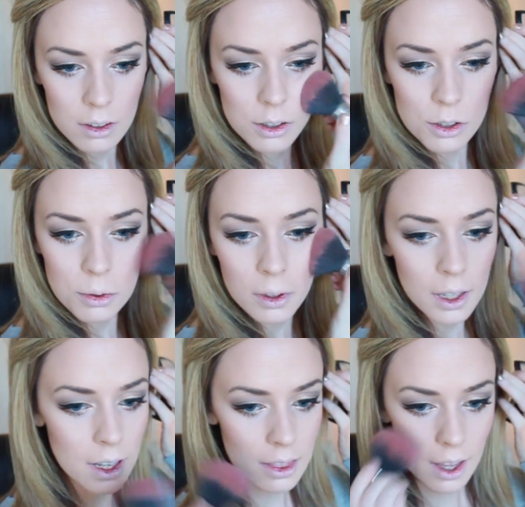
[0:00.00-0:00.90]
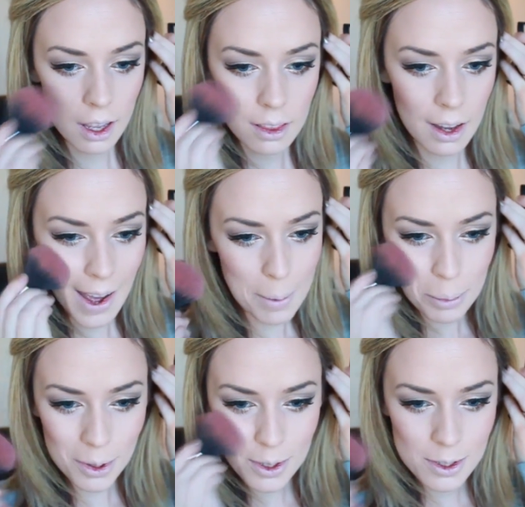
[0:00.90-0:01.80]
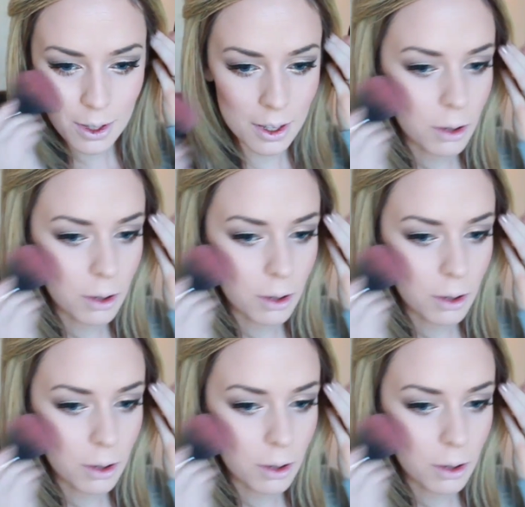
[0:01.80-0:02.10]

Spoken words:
Just really get that in the apples so that